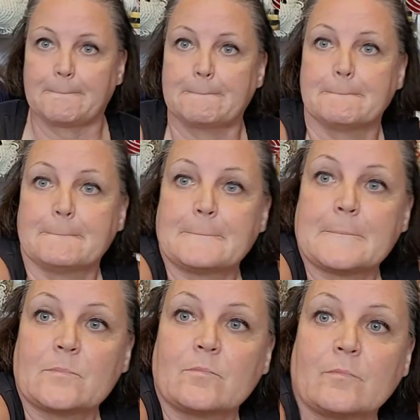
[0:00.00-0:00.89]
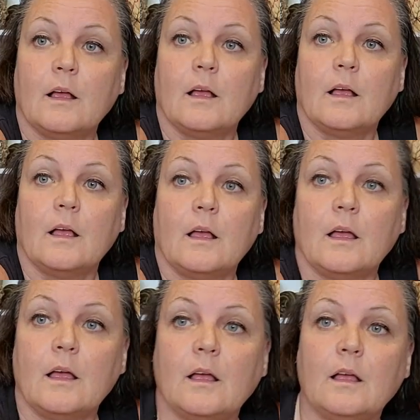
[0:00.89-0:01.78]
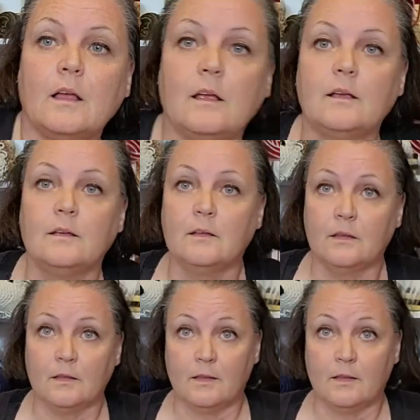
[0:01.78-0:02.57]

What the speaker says: Nothing is said.